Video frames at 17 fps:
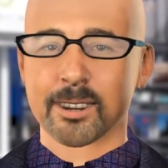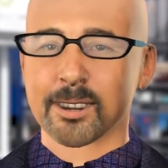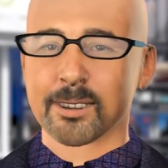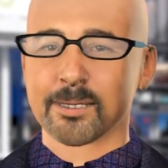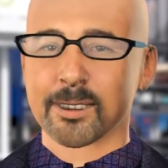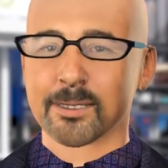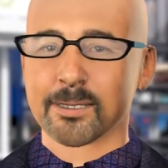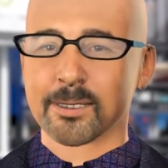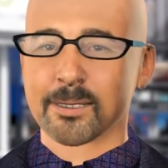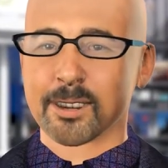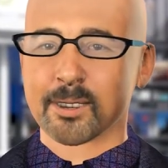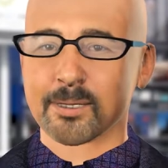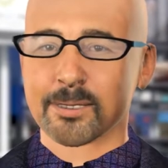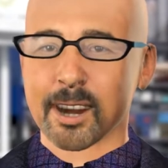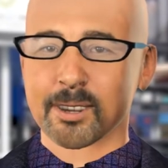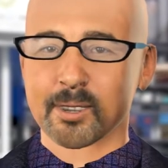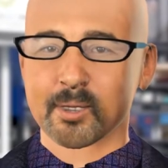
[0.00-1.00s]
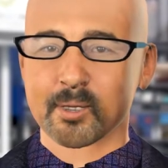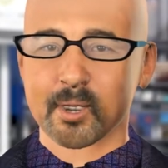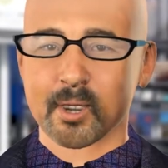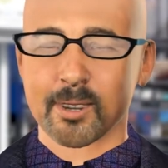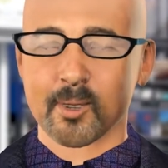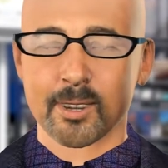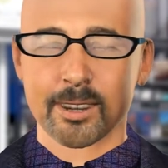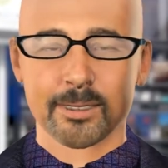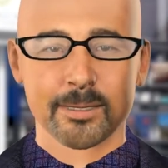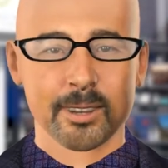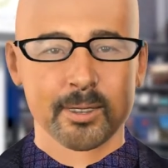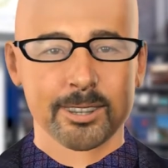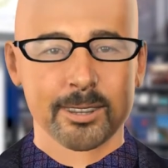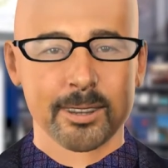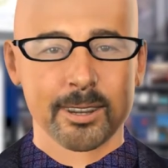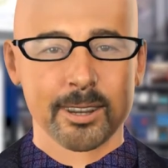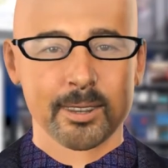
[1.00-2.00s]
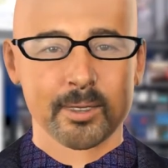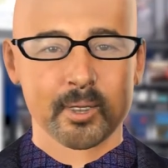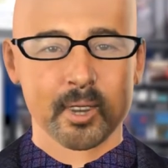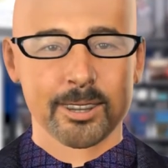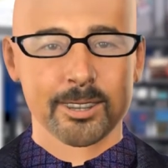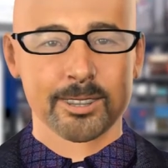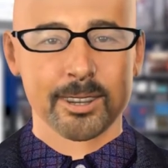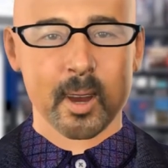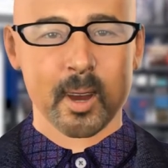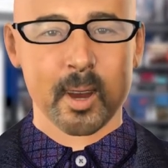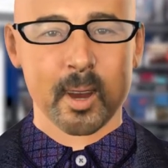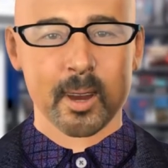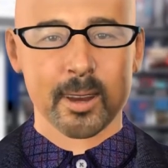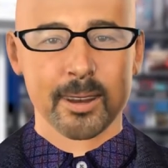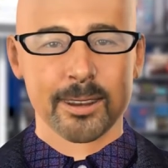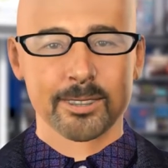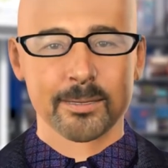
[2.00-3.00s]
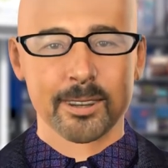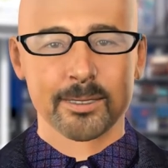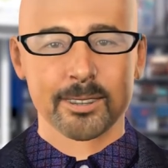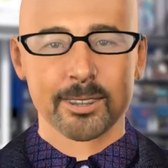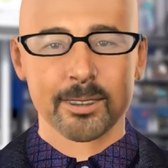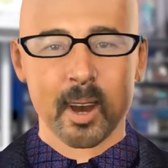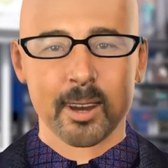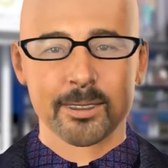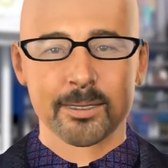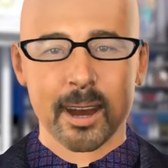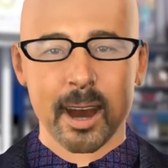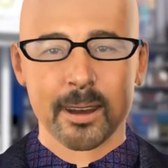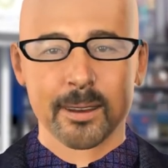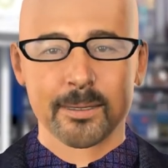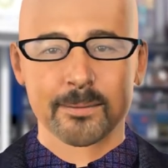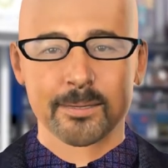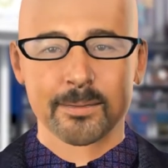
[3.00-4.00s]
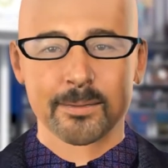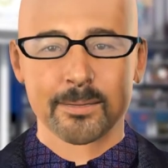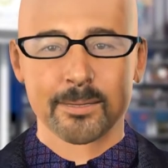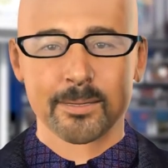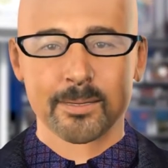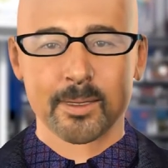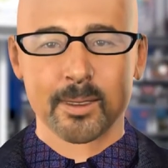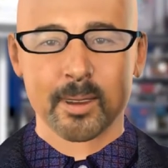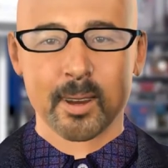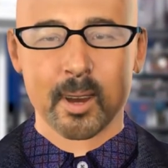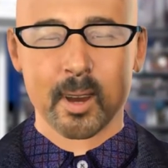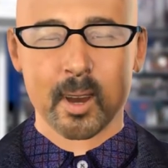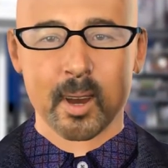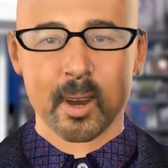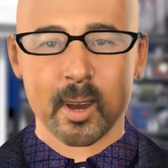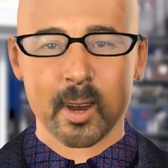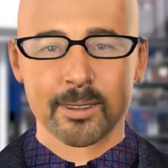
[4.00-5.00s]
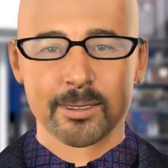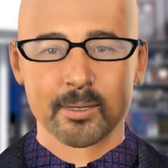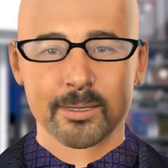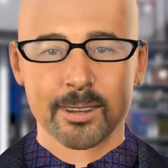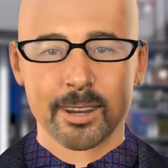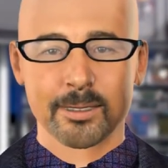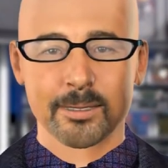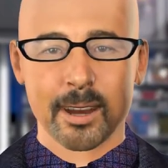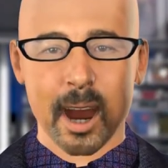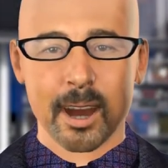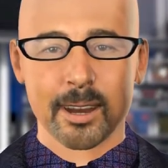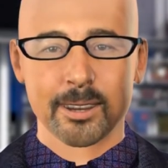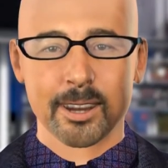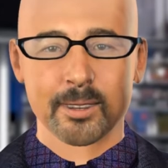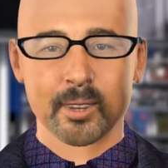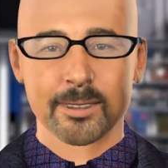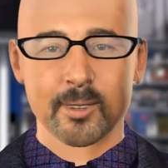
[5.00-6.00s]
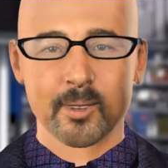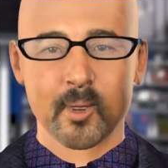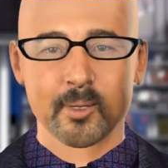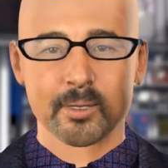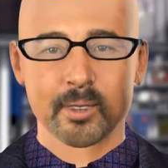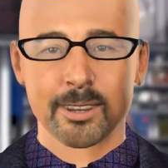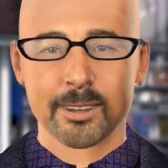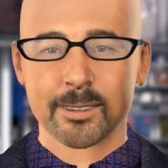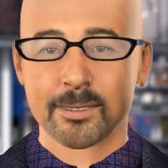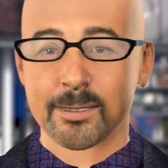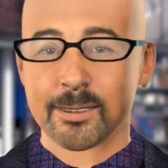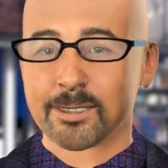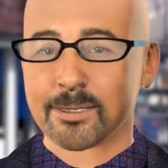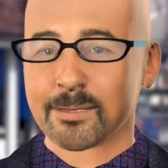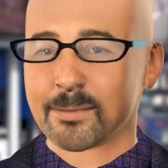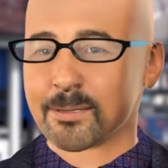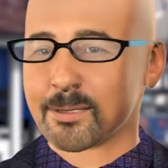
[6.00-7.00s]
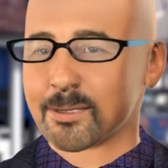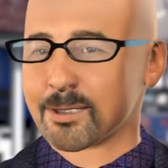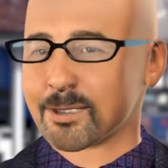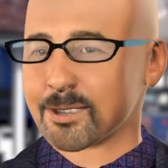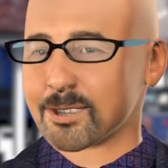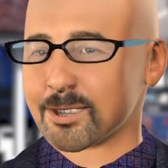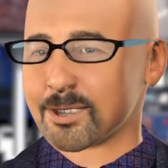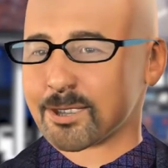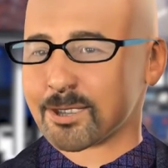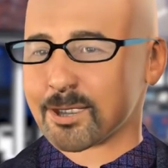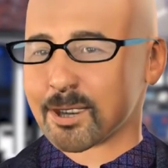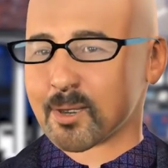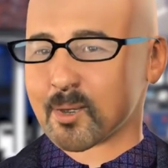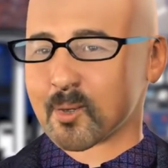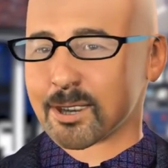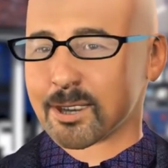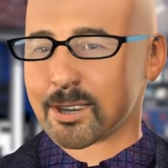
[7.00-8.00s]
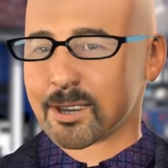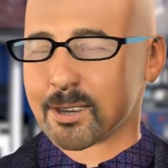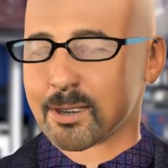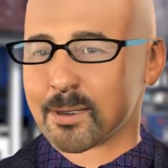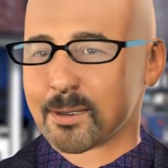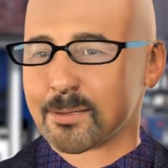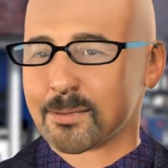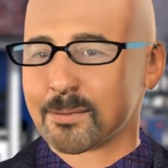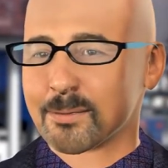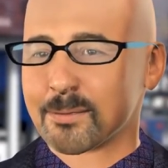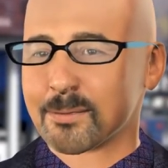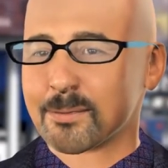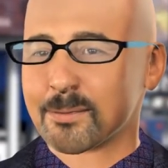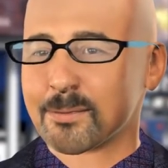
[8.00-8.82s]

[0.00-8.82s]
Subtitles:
One token is being traded against BTC on stex.com. All a big profit and good deals. See you later.